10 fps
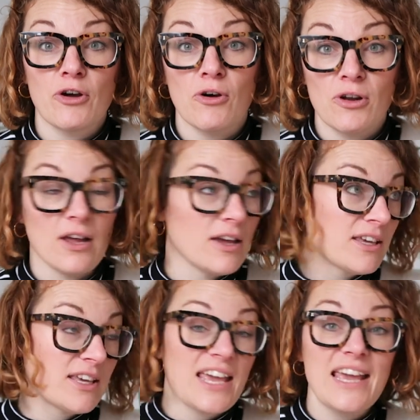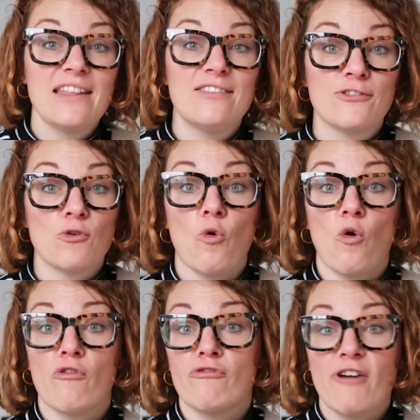got like kids
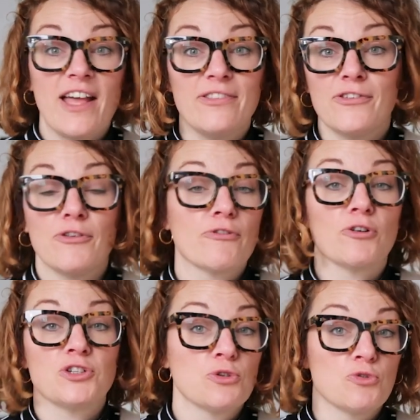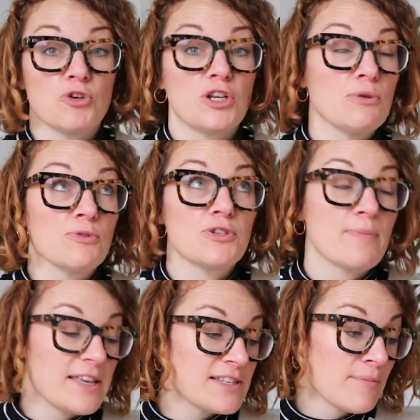or friends who've got children and you want to
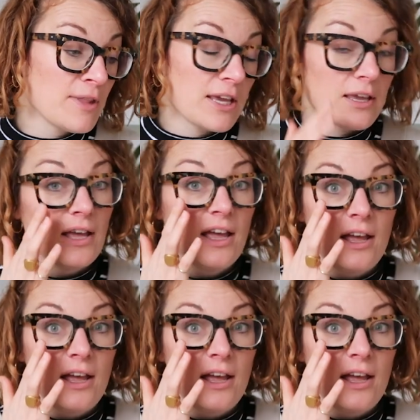make something